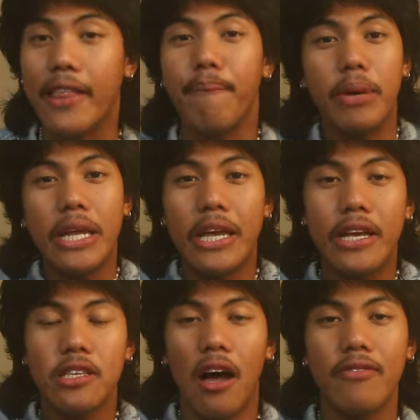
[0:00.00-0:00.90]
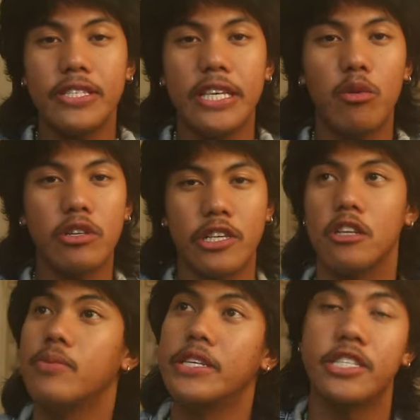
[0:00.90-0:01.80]
And then beanies, obviously when it's a
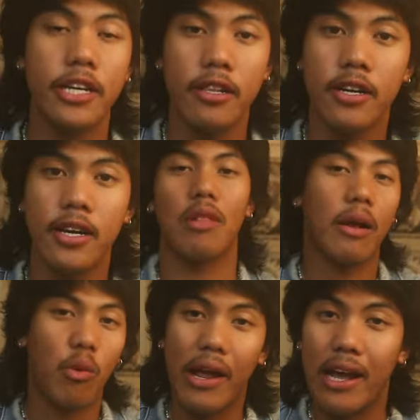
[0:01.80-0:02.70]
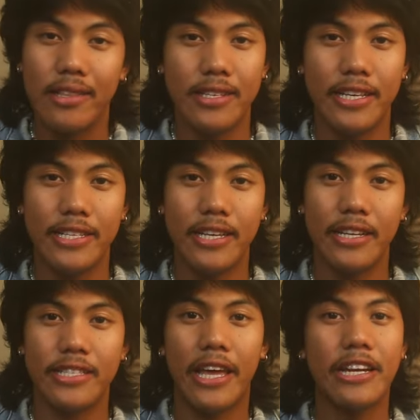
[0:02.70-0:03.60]
little bit chiller, like right now in the season,
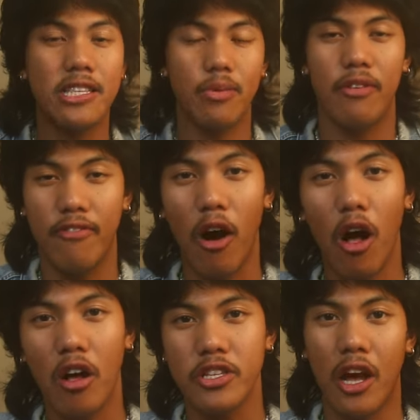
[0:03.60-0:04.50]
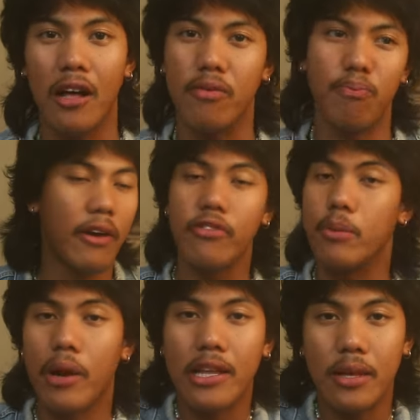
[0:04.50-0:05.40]
it's getting to be fall. So I'll
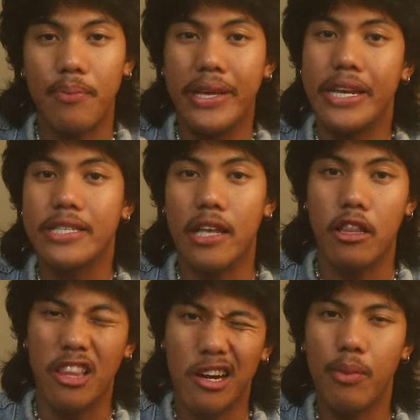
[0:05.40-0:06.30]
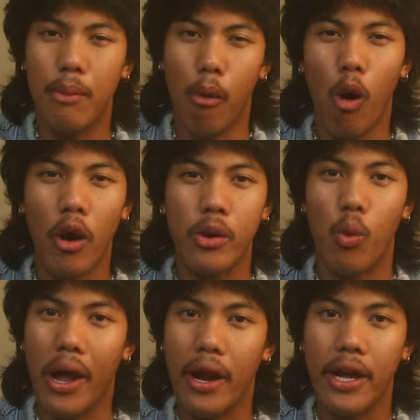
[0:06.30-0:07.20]
definitely bring out the beanies a little bit more and
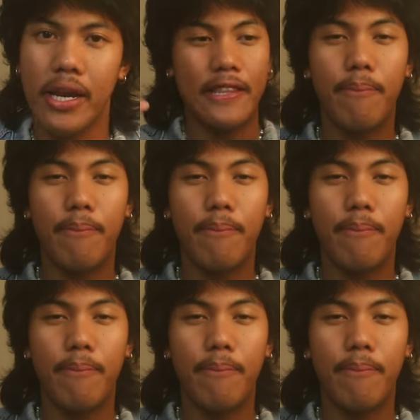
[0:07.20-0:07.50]
wear it.